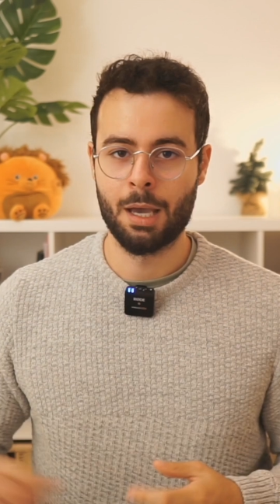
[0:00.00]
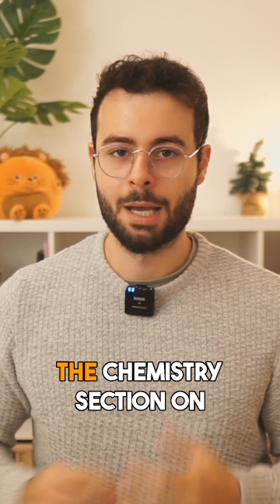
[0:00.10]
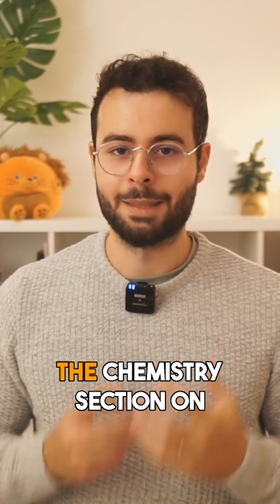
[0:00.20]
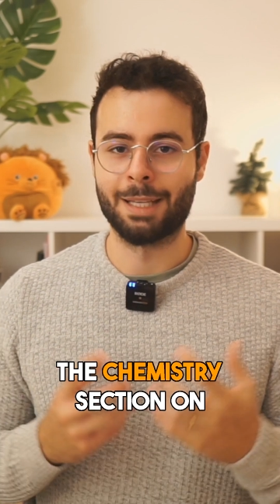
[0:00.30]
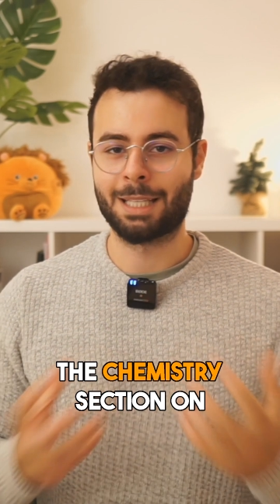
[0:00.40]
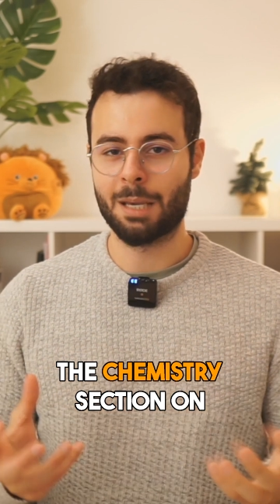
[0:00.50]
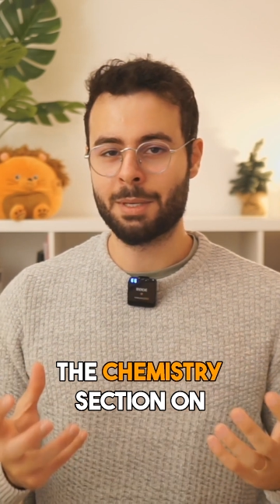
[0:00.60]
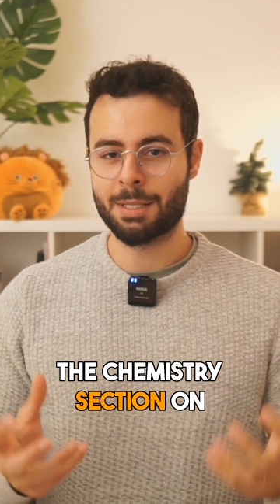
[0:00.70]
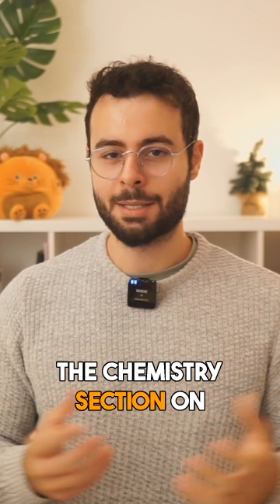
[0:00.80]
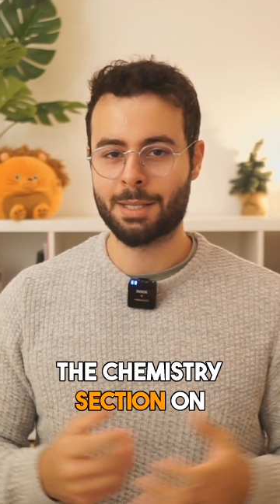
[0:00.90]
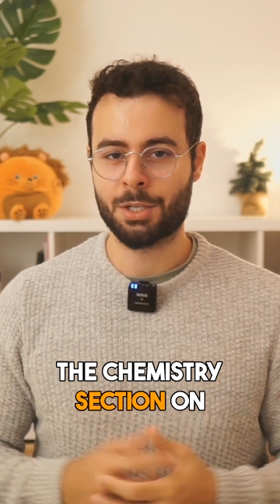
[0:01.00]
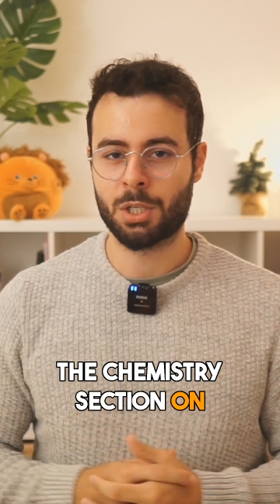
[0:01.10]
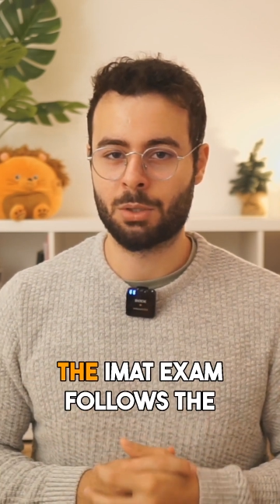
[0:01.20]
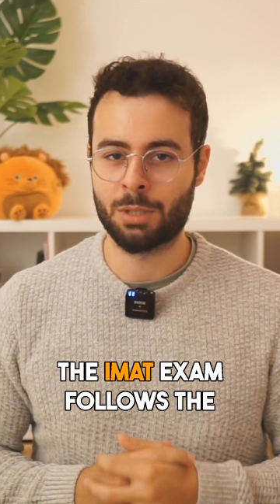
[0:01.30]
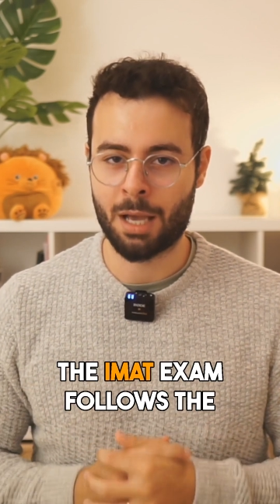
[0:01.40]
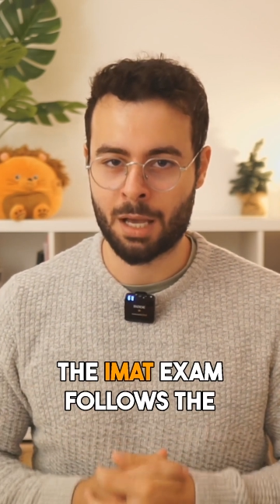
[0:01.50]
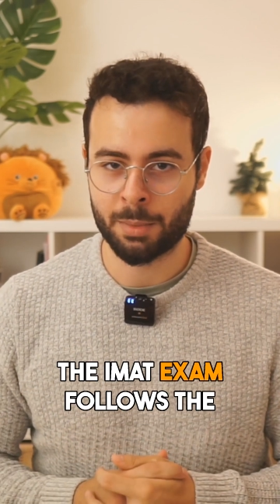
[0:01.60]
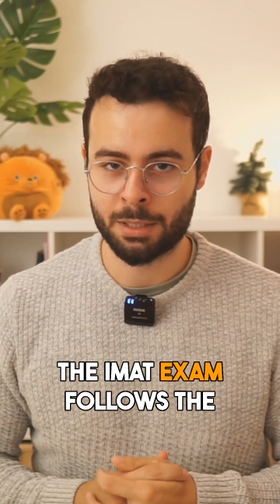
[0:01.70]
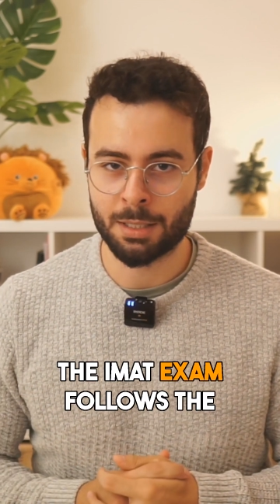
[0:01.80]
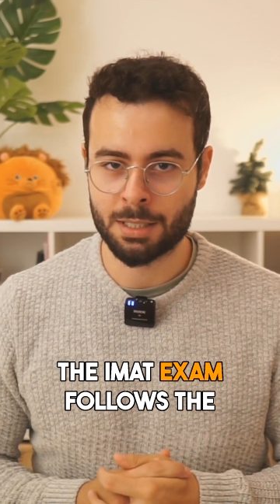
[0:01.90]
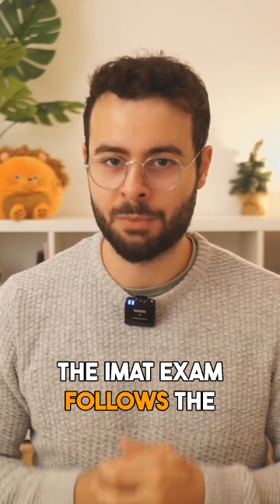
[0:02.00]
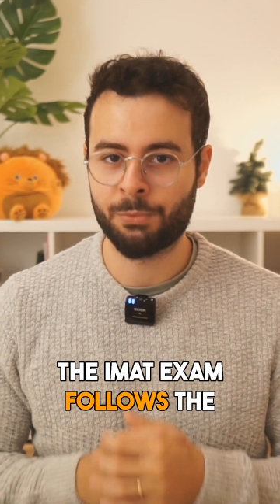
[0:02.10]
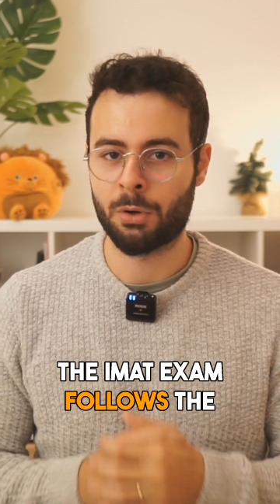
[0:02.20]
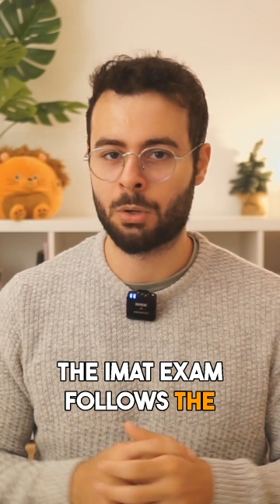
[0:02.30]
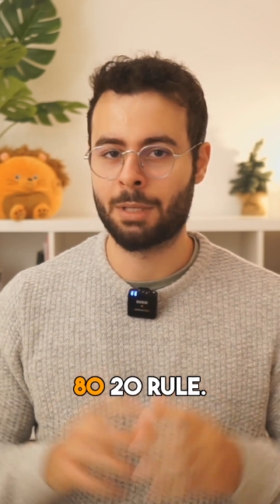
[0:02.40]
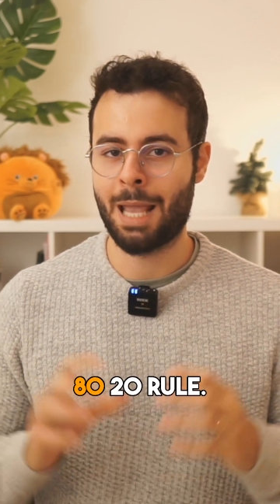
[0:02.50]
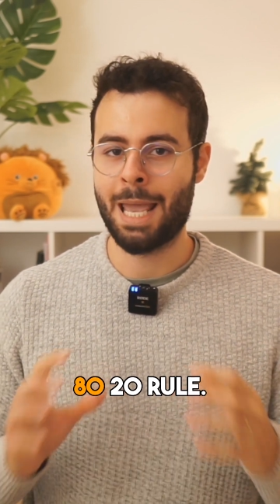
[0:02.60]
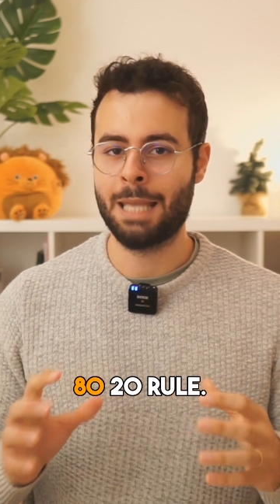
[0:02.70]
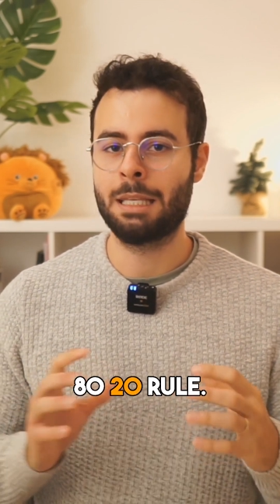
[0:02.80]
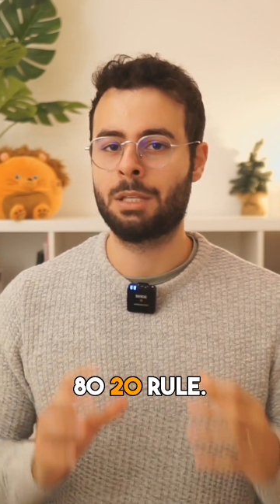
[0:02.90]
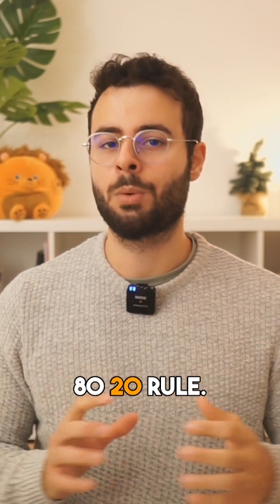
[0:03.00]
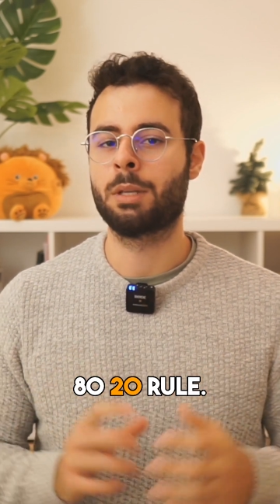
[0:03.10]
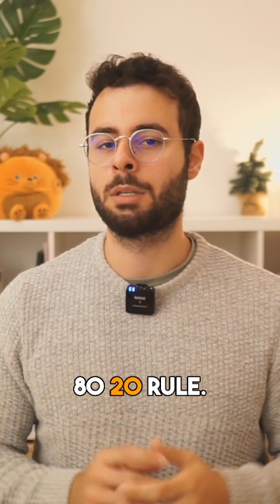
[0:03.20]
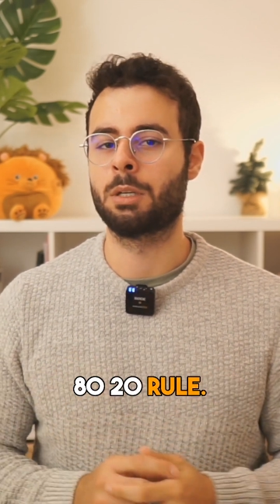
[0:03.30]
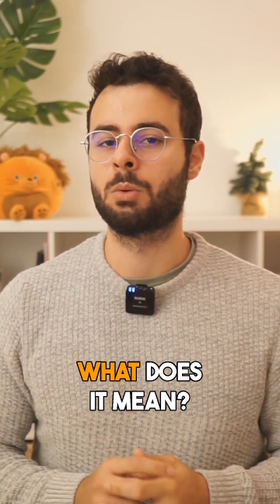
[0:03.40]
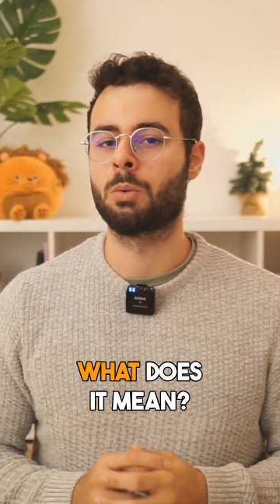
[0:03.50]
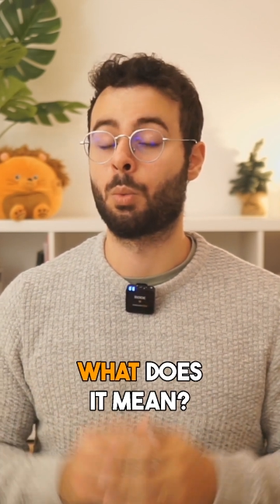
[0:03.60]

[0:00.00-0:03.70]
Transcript: The chemistry section on the IMAT exam follow the 80-20 rule.